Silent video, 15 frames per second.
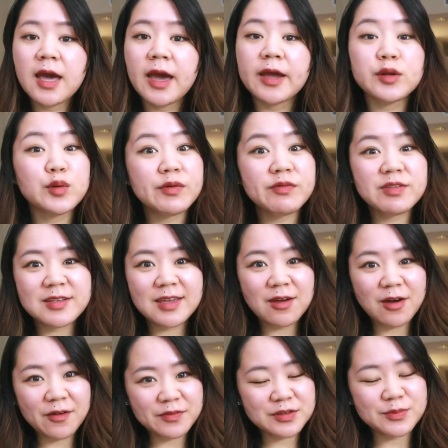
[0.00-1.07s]
I do have the day
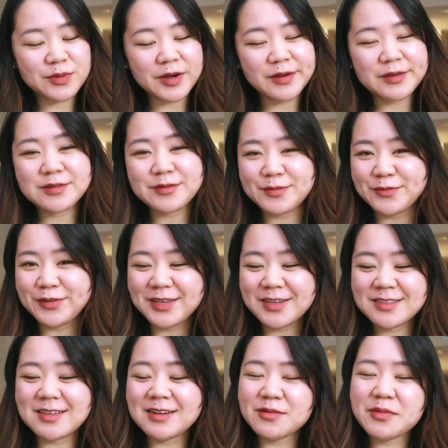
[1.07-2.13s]
off tomorrow, so I'm really
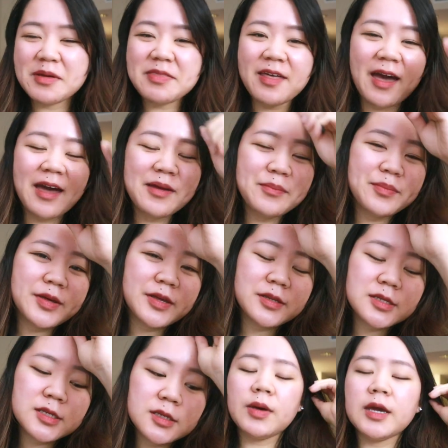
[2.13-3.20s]
excited about that,
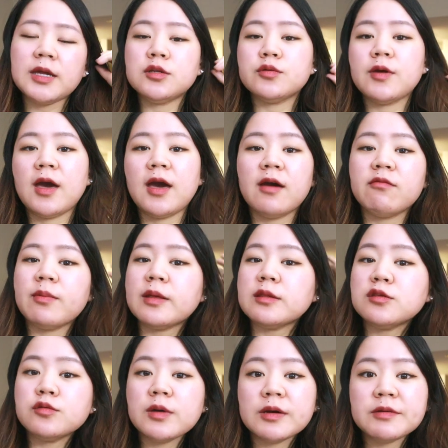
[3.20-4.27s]
but I do have about
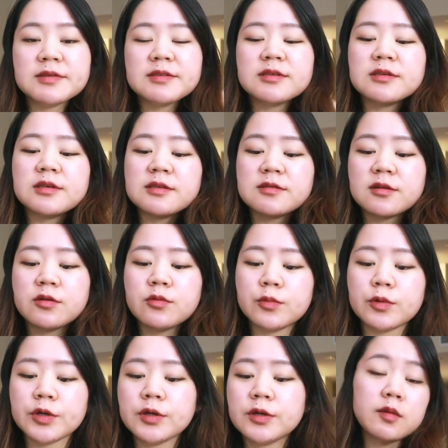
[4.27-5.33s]
2 hours until I start
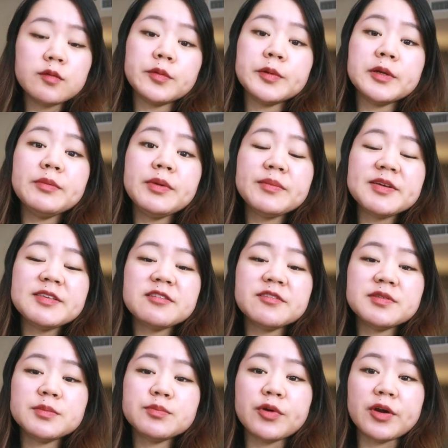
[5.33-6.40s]
work. So I'm gonna make myself
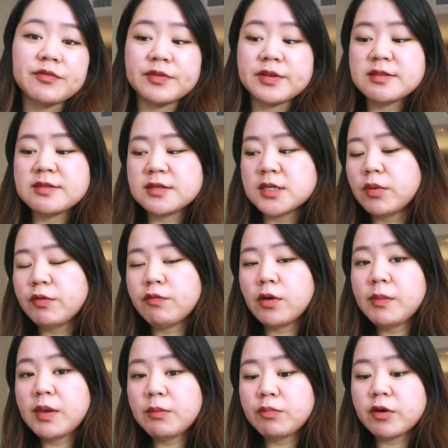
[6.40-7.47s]
some breakfast. Before I
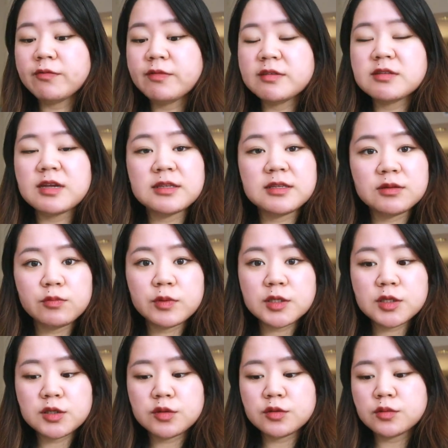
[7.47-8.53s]
make breakfast, I did
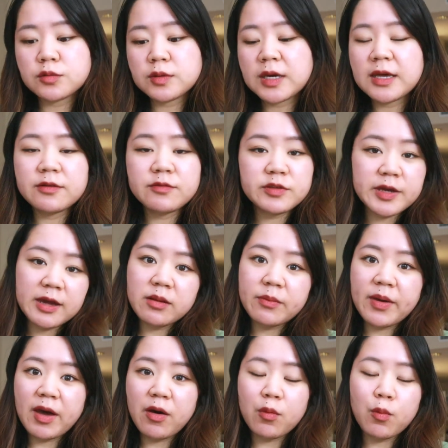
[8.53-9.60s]
want to kind of chat
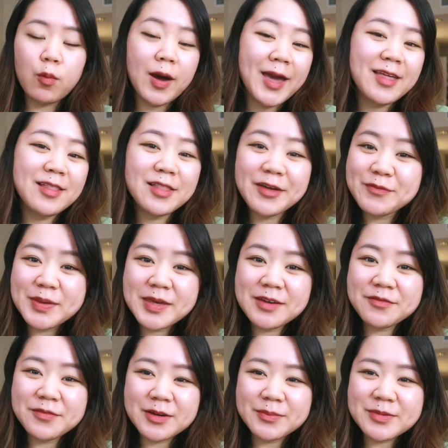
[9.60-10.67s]
about why I love being a
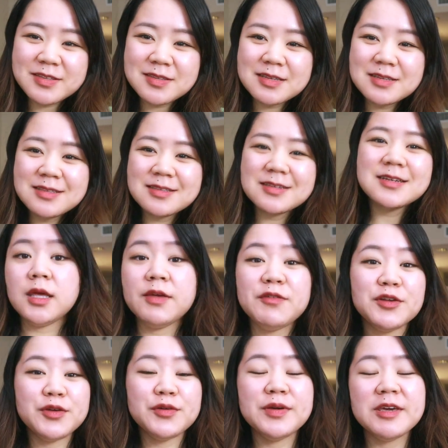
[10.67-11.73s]
pharmacist. If
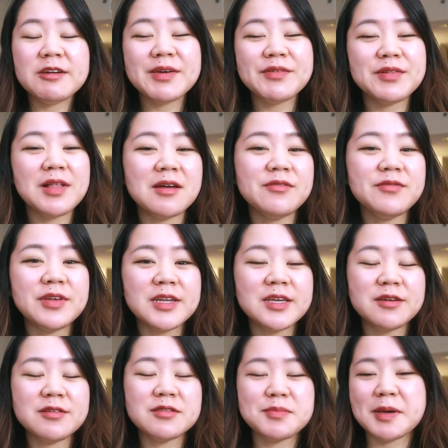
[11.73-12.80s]
you're new here, I have a lot of
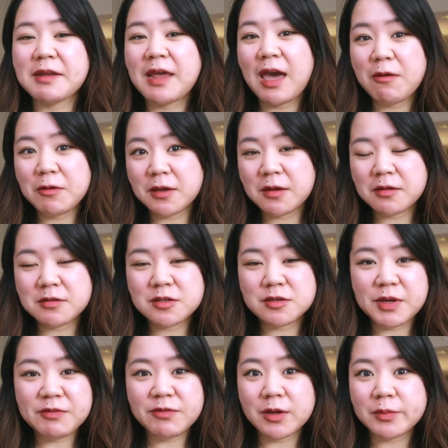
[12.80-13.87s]
videos about how I got into
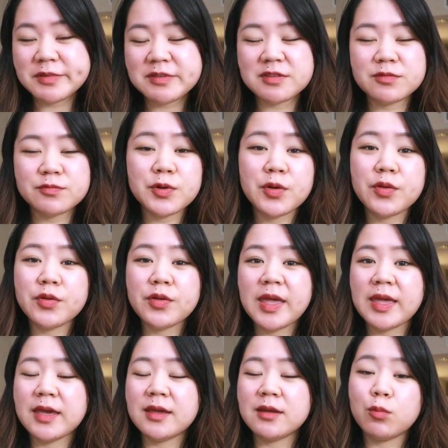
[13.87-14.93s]
my pharmacist role
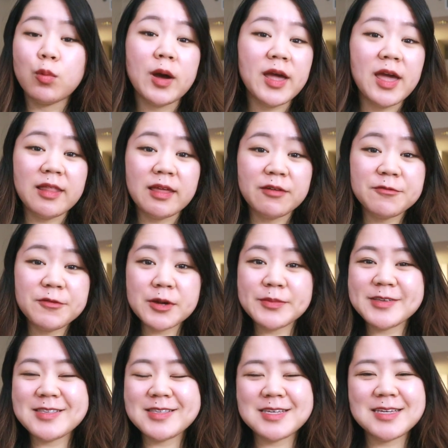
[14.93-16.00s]
and why I like
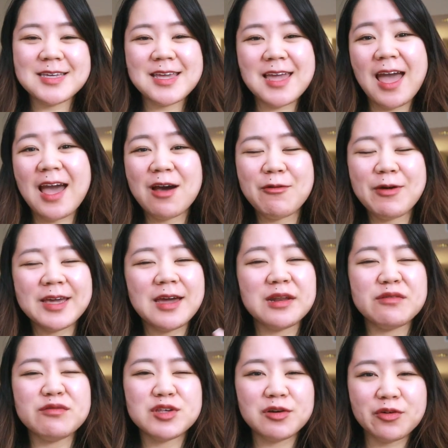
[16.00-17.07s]
pharmacy, how I kind
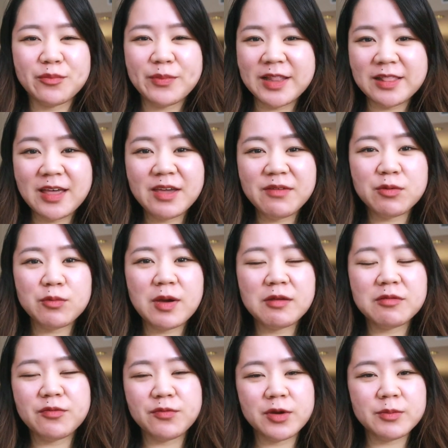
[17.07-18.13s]
of juggle my life
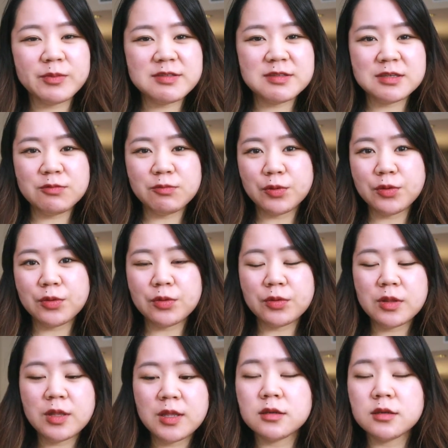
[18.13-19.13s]
around the pharmacy role.